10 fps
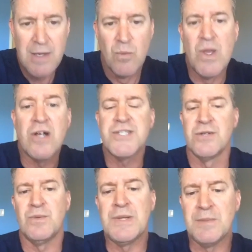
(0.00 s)
We
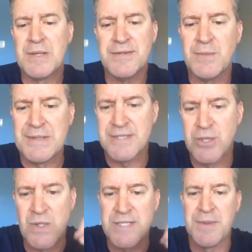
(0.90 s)
also, let me
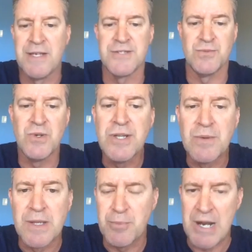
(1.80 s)
throw out something else really,
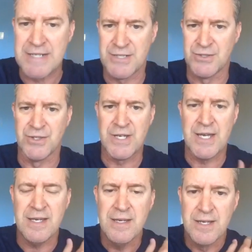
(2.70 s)
really practical,
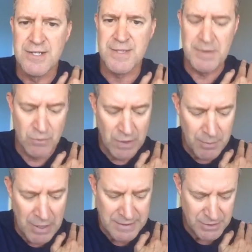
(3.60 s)
okay? Here's something really
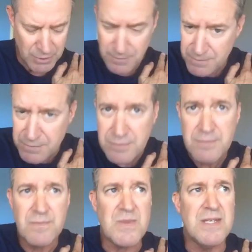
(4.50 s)
practical.
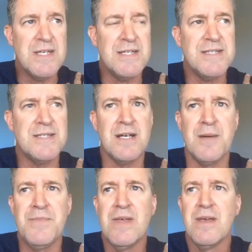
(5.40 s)

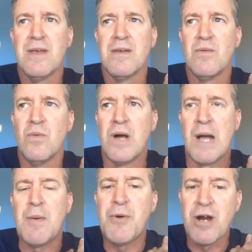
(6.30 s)
I'm
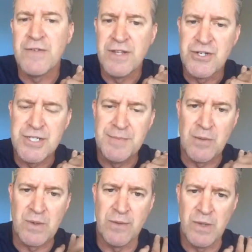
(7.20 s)
a part of a leadership
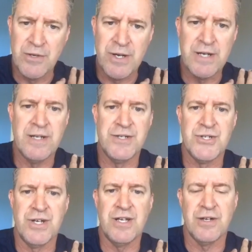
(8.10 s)
network that we created at
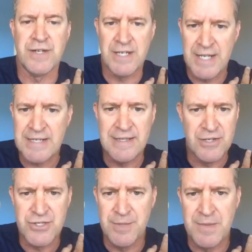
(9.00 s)
Journey called the Connect
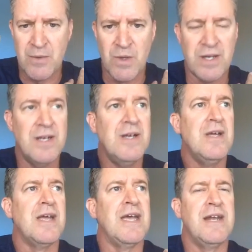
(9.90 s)
Leadership Network,
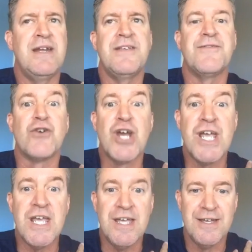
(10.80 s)
and it is
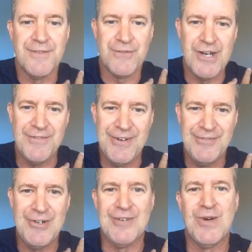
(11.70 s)
free.
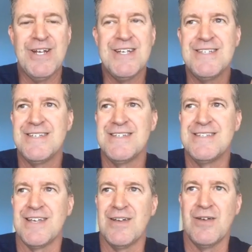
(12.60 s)
What it is,
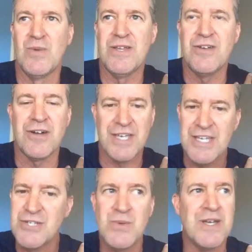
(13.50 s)
we talk
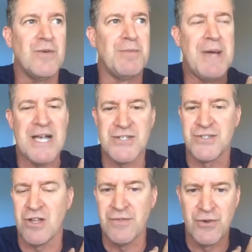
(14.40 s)
each week with
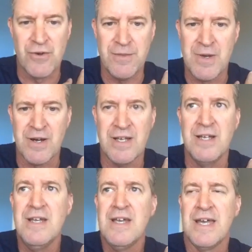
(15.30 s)
pastors all over North America,
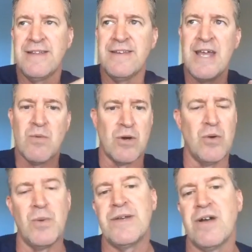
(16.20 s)
and it's a network
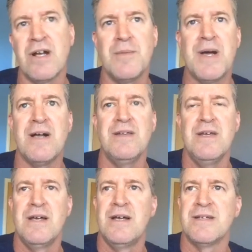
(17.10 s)
where we talk about
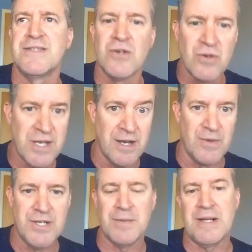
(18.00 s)
soul care,
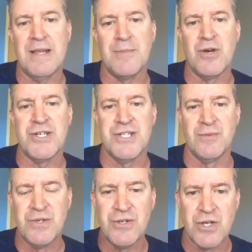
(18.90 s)
we talk about collaboration,
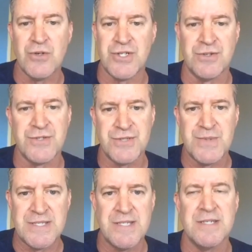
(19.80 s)
and we do coaching, those
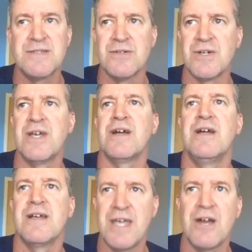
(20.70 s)
3 C's, soul
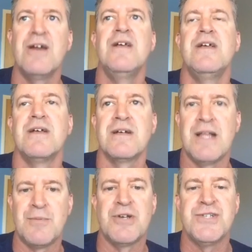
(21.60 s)
care,
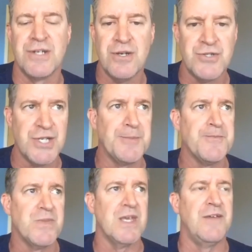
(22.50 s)
collaboration, and coaching.
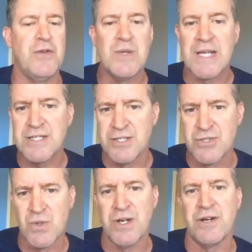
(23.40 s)
And if you would like to
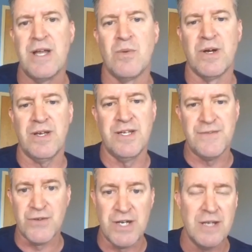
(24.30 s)
join our network, it's
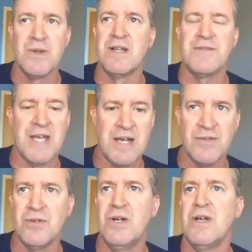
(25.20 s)
free. We'd love to have
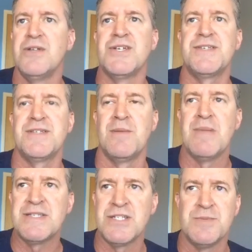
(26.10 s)
you. Just
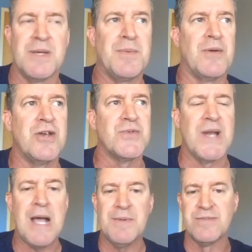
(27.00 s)
message me. But here's
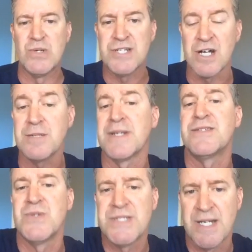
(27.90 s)
what happens. We talked about
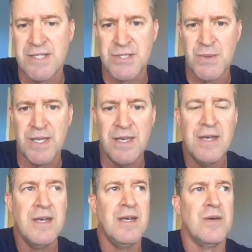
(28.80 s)
suicide this week
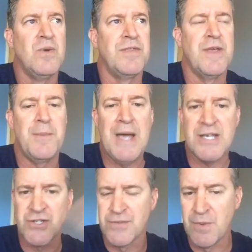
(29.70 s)
with
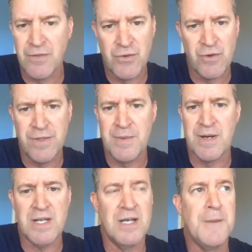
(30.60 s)
pastors from all over North
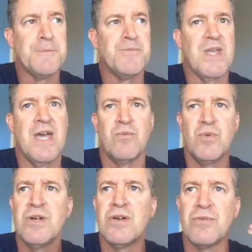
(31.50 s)
America, had
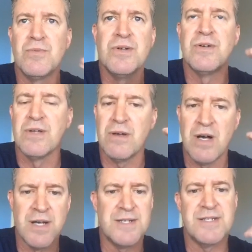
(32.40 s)
real
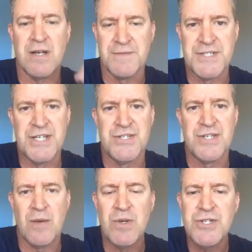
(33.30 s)
honest
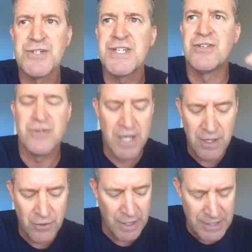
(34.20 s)
conversations. I want you to understand you're not alone.